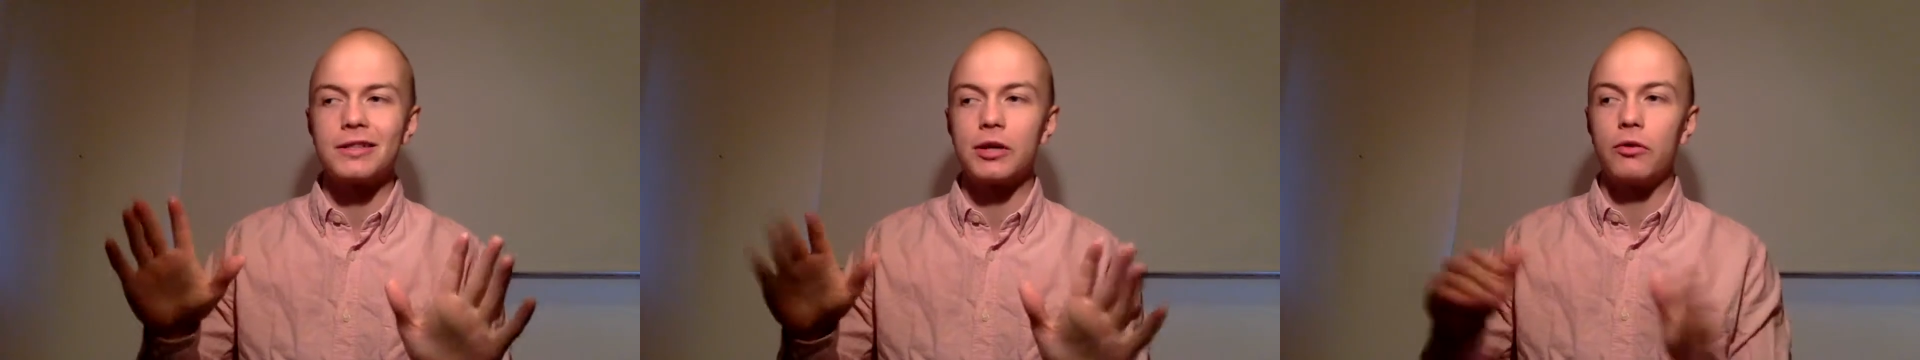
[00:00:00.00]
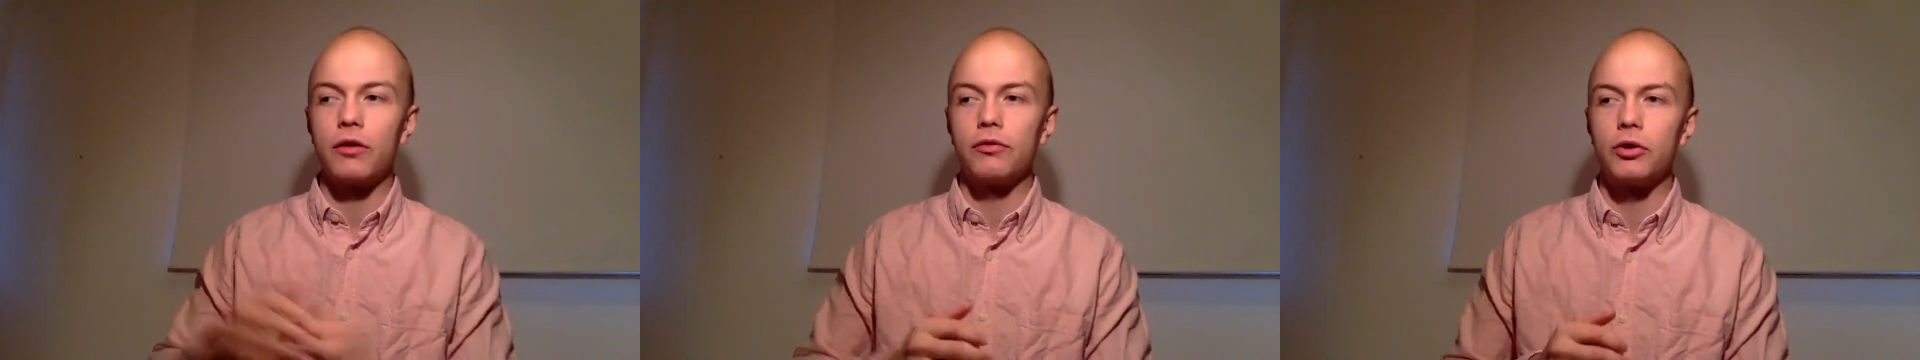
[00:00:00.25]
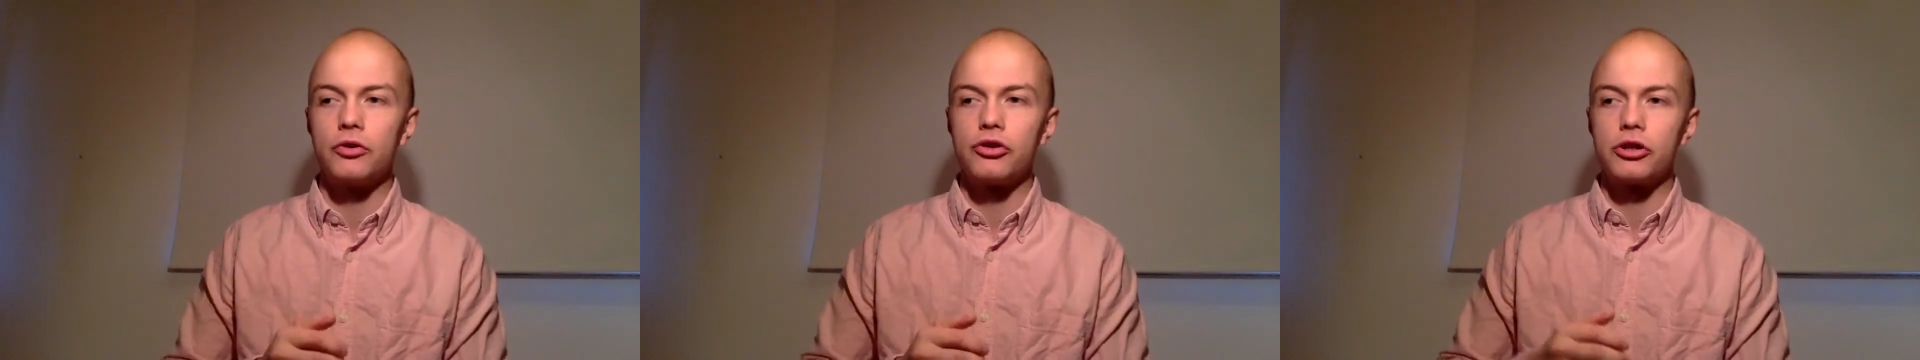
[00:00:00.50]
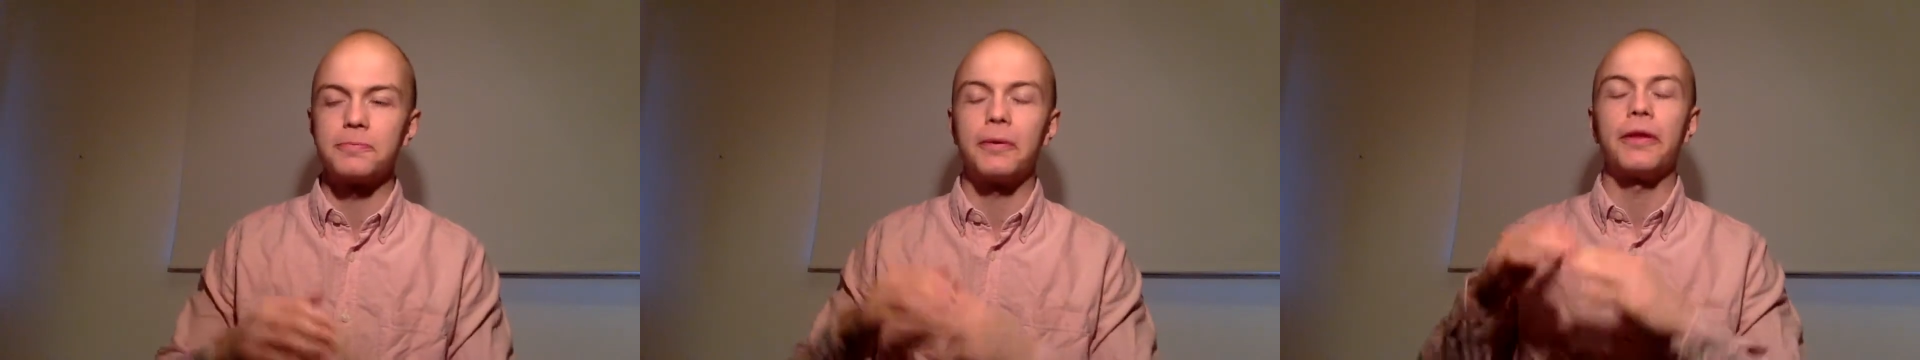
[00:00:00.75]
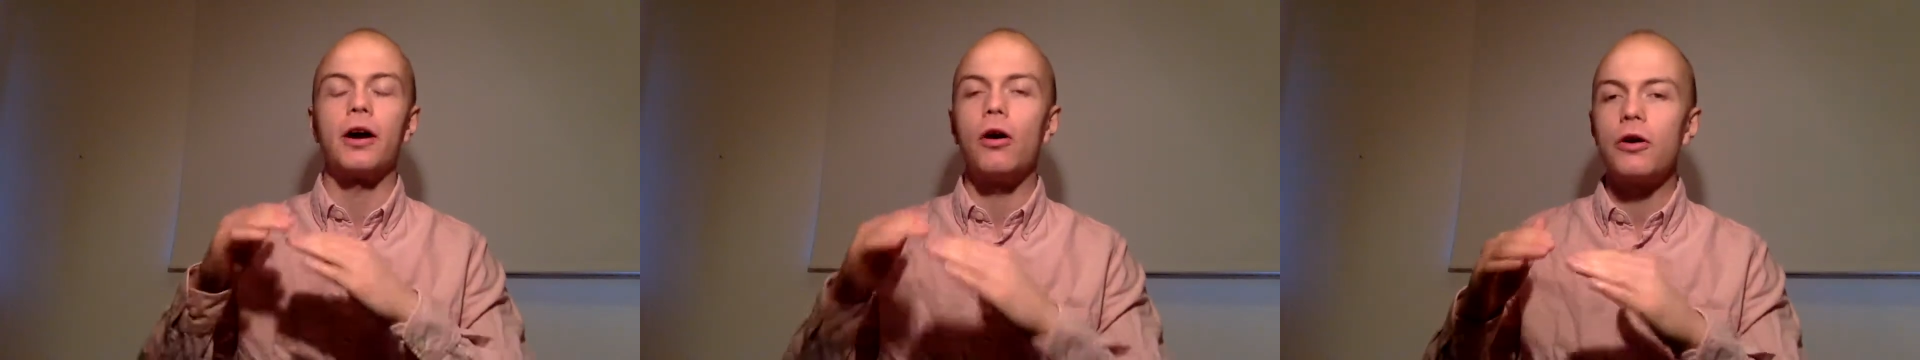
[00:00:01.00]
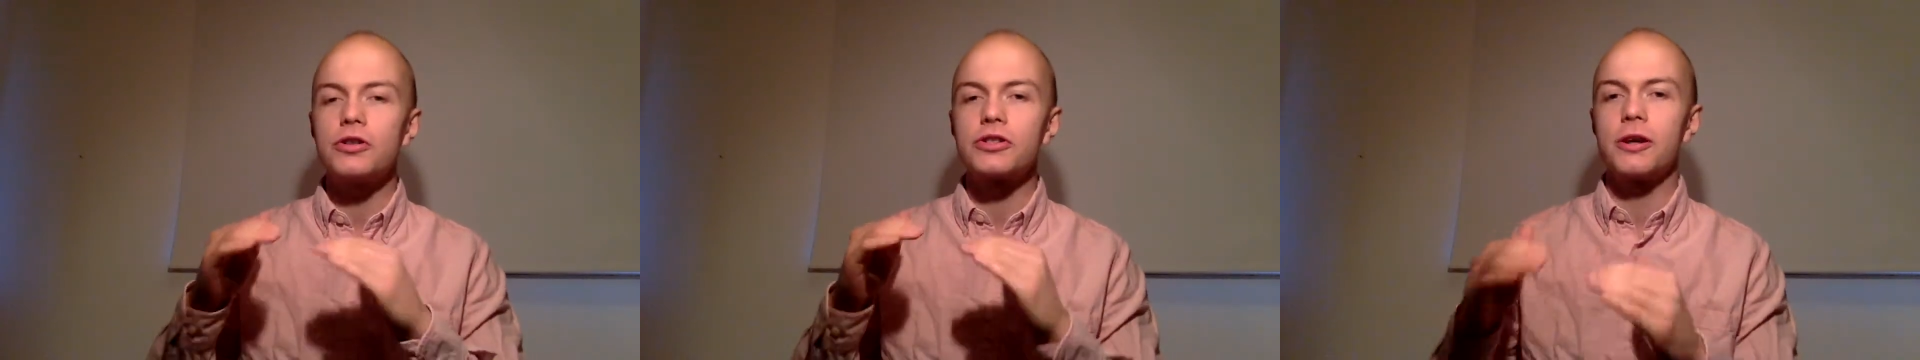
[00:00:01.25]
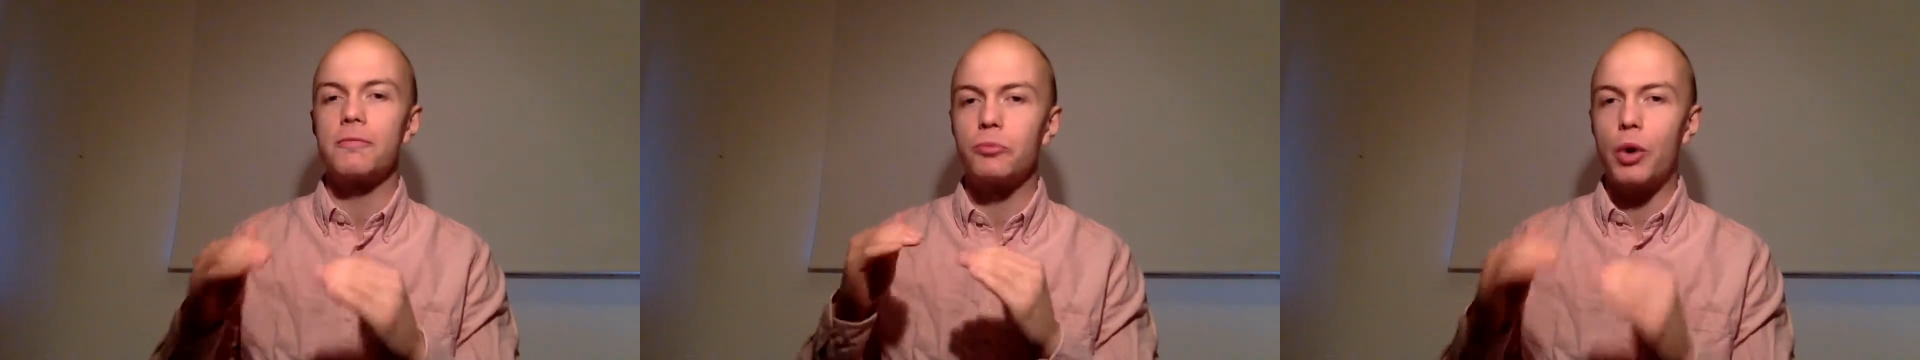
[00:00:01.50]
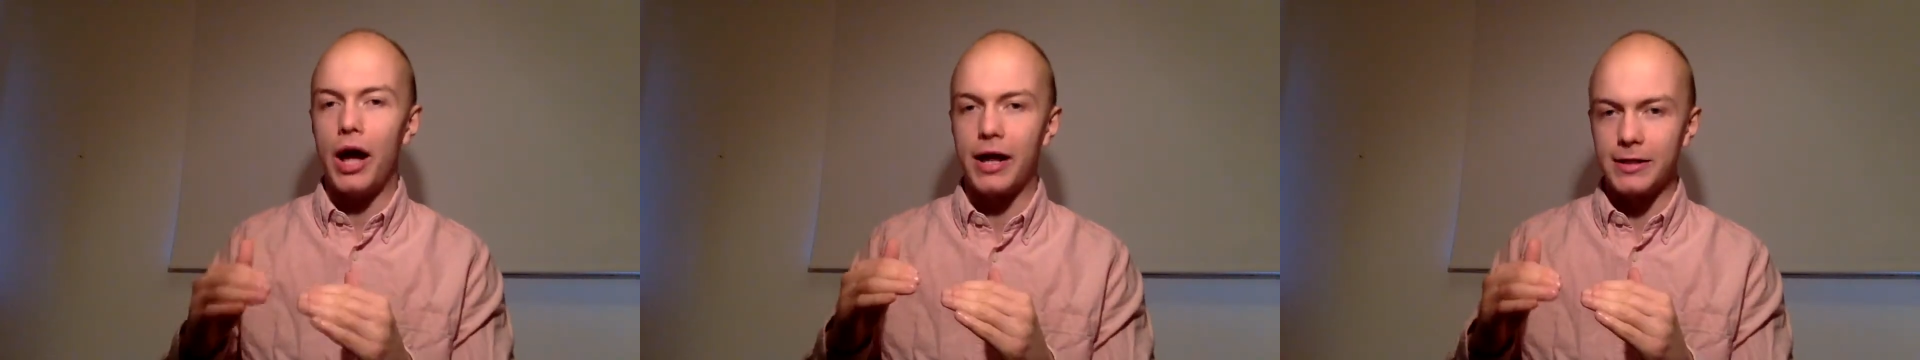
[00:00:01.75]
say Ralph Lauren shirts, but there are some
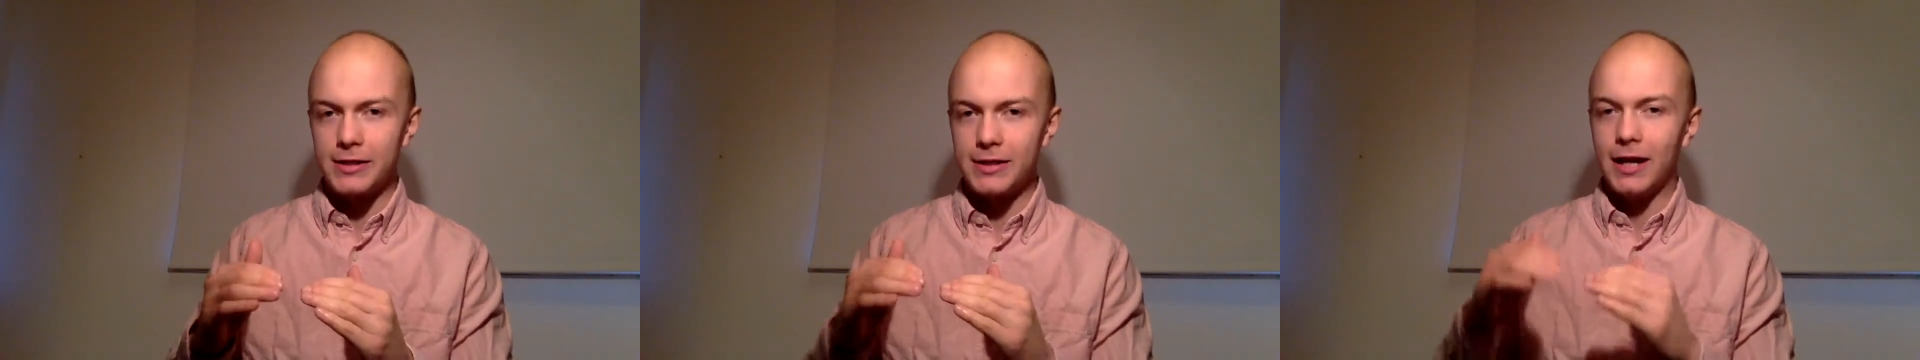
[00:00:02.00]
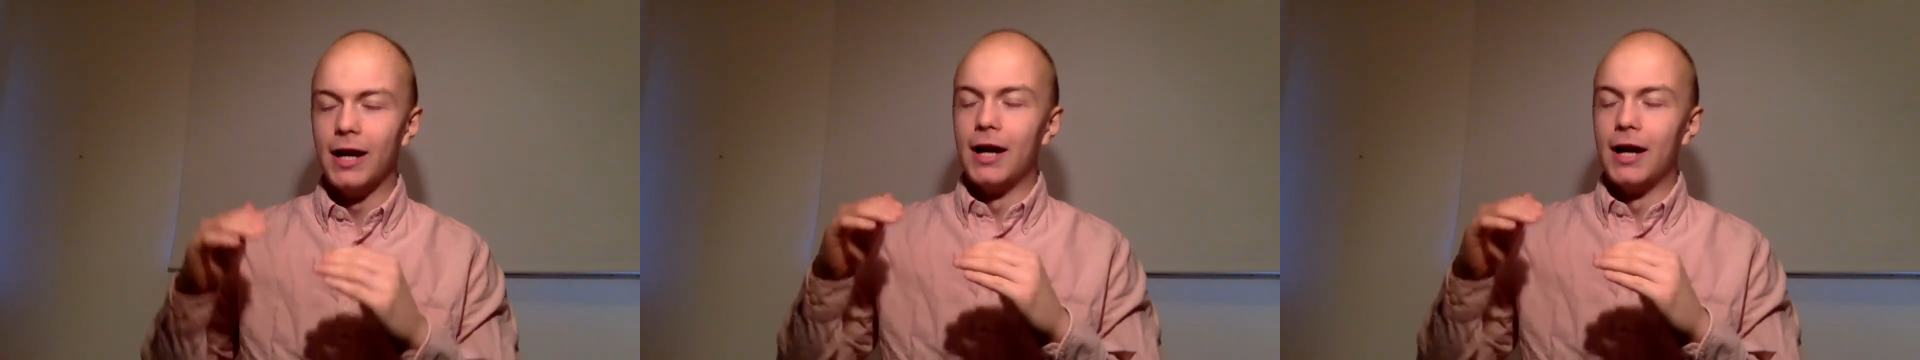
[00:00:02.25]
brands